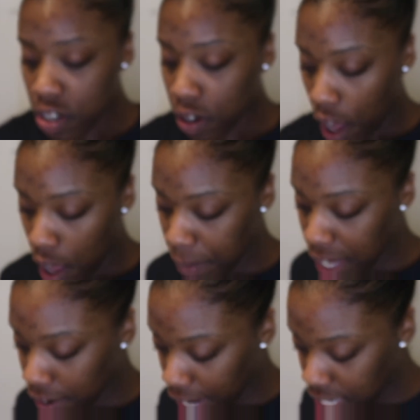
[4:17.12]
So call
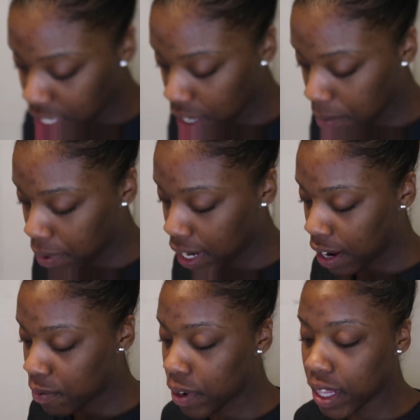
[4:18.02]
me crazy, but
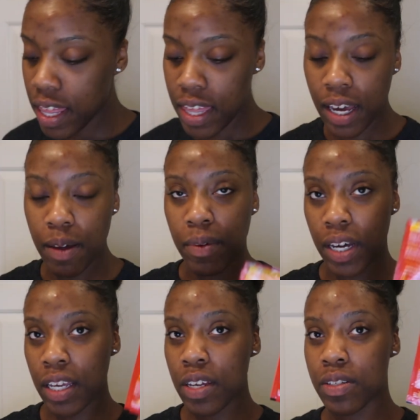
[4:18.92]
I really think I'm
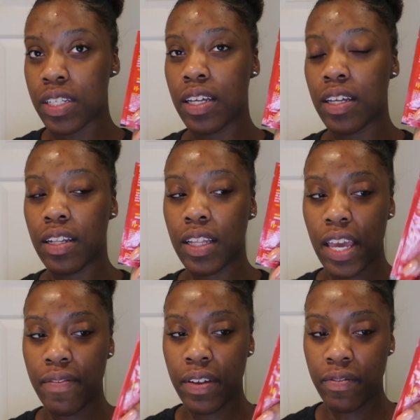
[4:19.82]
gonna use the
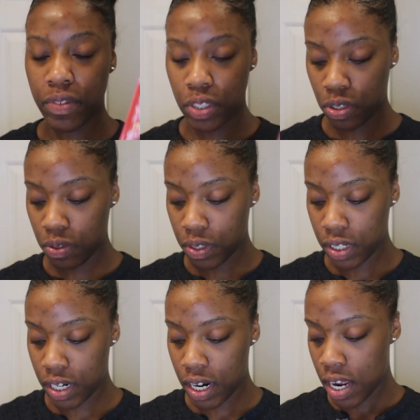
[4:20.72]
leave-in for
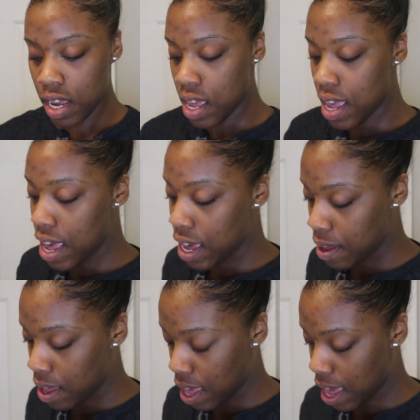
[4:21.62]
sure.
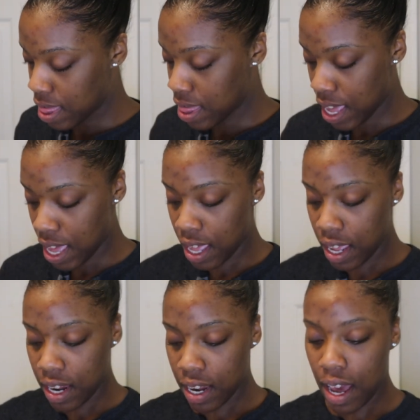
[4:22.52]
And
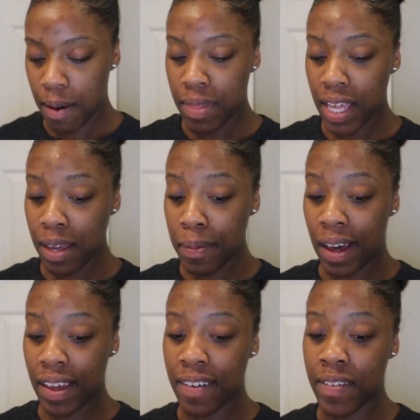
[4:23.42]
then I'm thinking
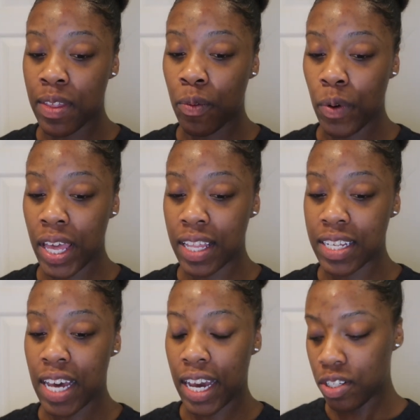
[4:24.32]
about even the
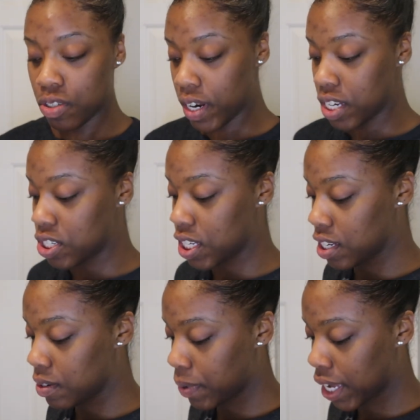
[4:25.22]
weightless
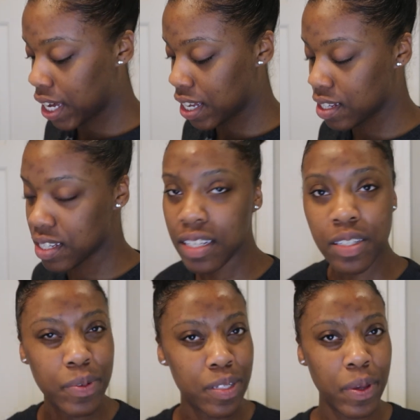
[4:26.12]
hydration because it's
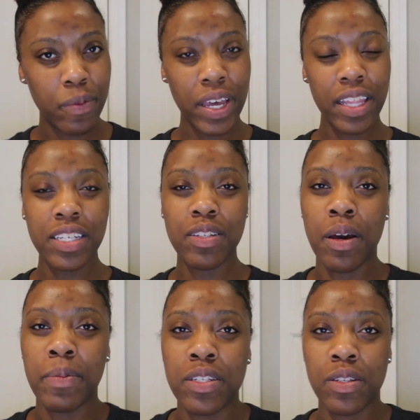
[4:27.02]
supposed to be weightless, so
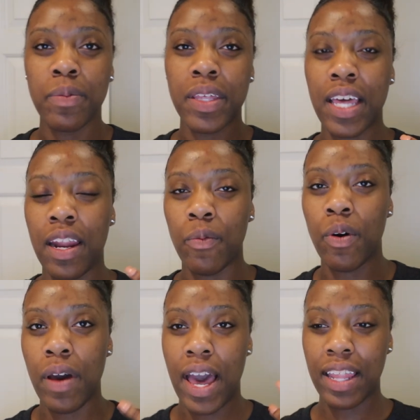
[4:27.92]
I'm assuming that it
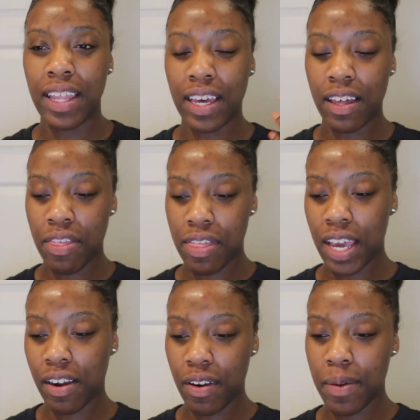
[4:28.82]
won't add like a
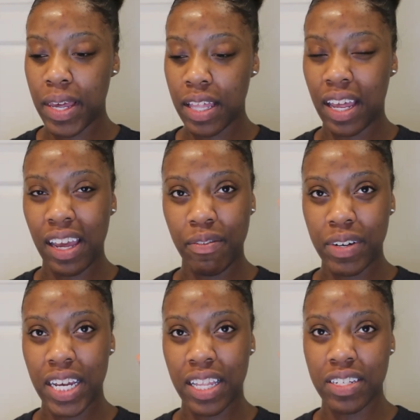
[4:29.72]
thick, creamy, like
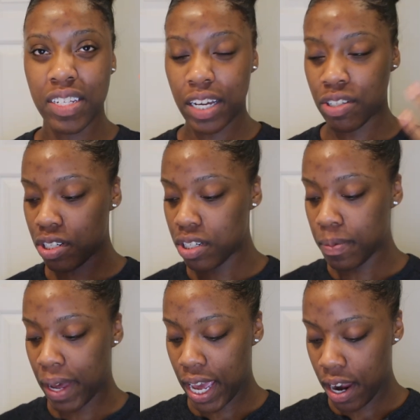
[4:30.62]
ridiculous texture to
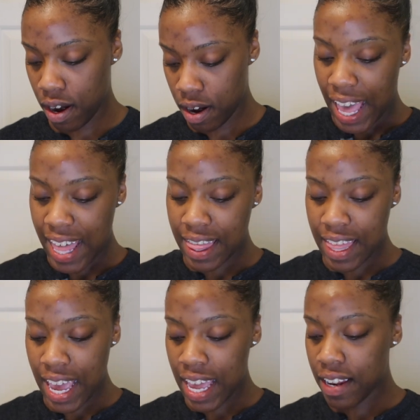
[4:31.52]
my hair. And
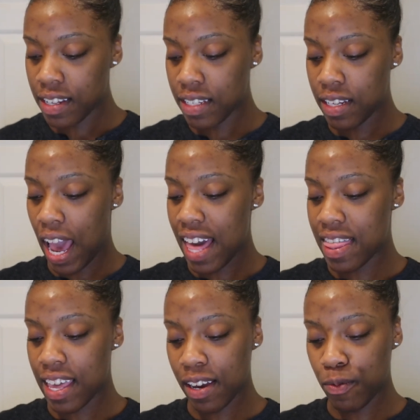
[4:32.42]
then
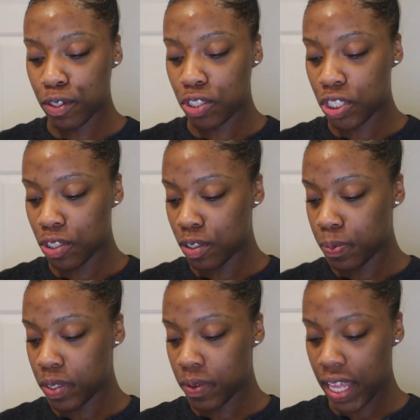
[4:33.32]
I think we'll choose
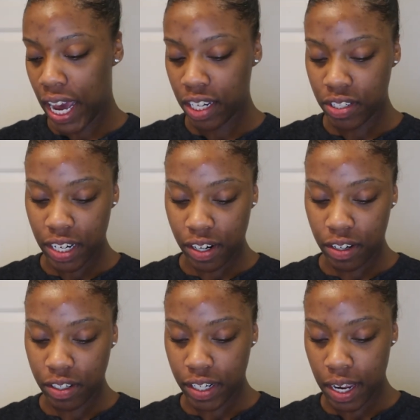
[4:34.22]
between the hydrating
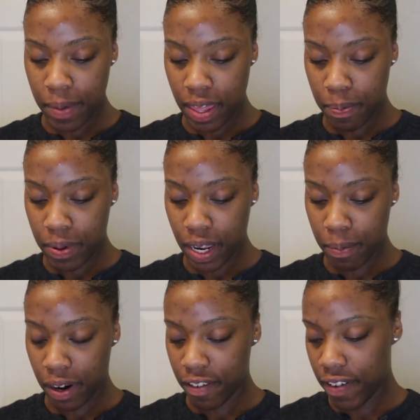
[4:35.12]
curl cream and the
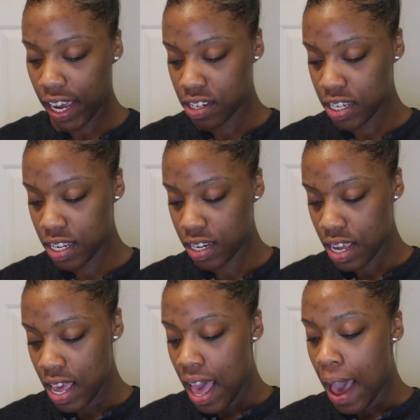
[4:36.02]
pudding
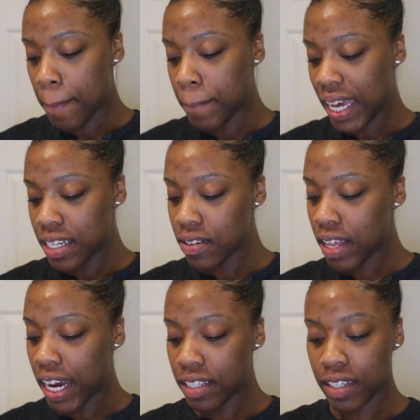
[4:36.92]
perfection. I might do
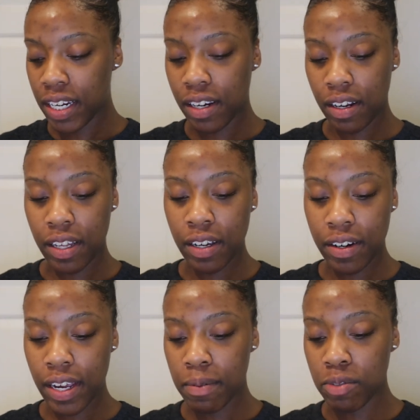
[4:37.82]
hydrating curling
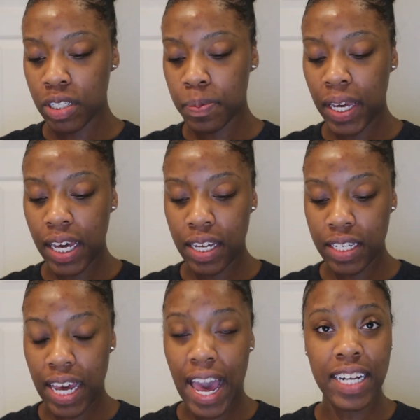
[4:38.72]
cream just
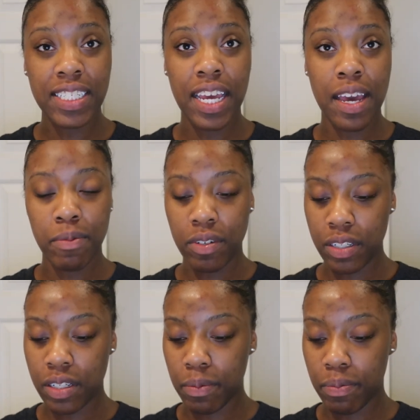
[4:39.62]
because I actually am
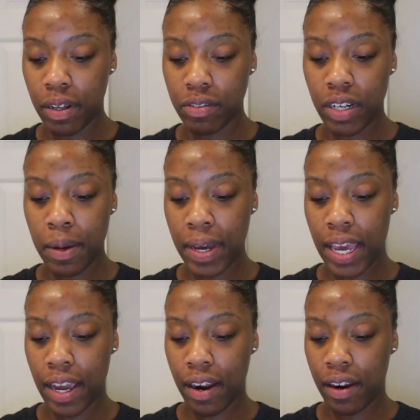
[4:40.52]
going to blow dry my
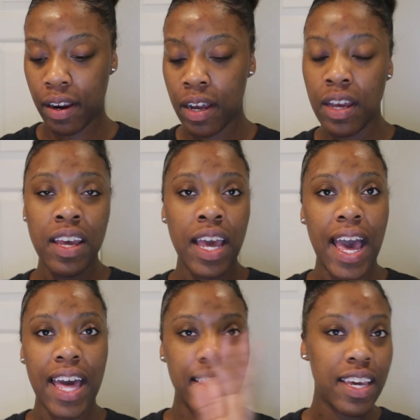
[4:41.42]
hair
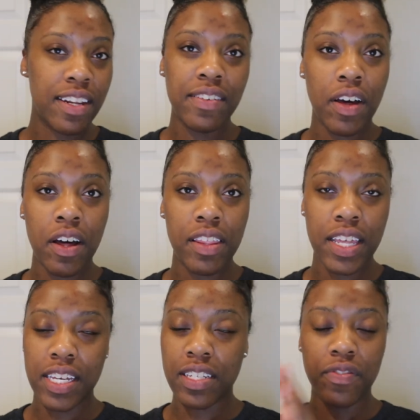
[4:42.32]
at the end of all
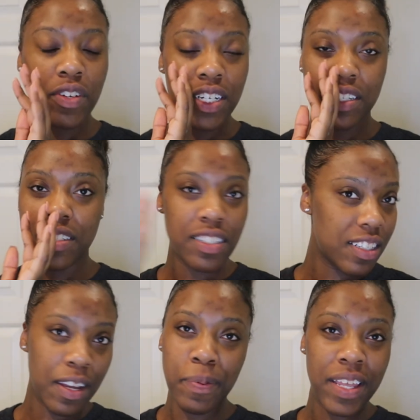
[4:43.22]
this for
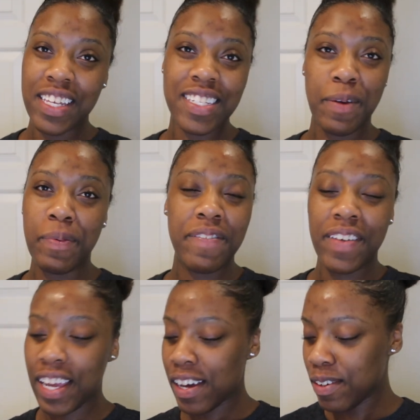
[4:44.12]
completely separate
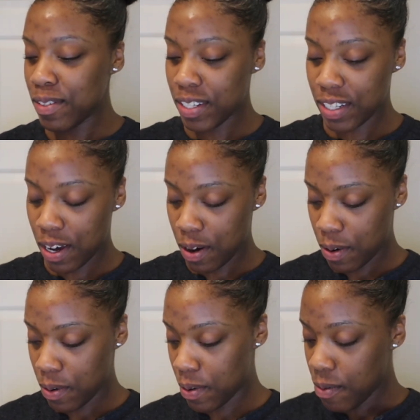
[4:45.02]
video
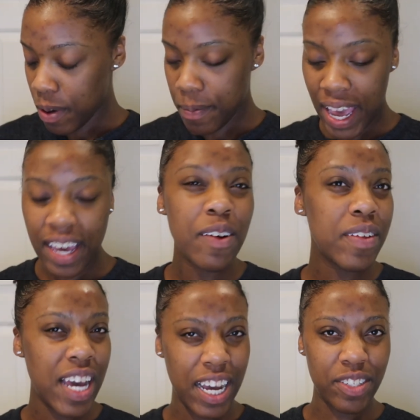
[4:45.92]
so we might go
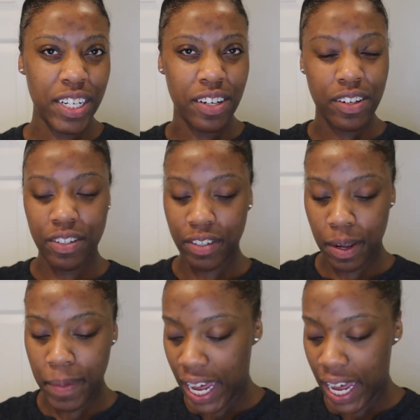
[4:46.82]
with the hydrating curl cream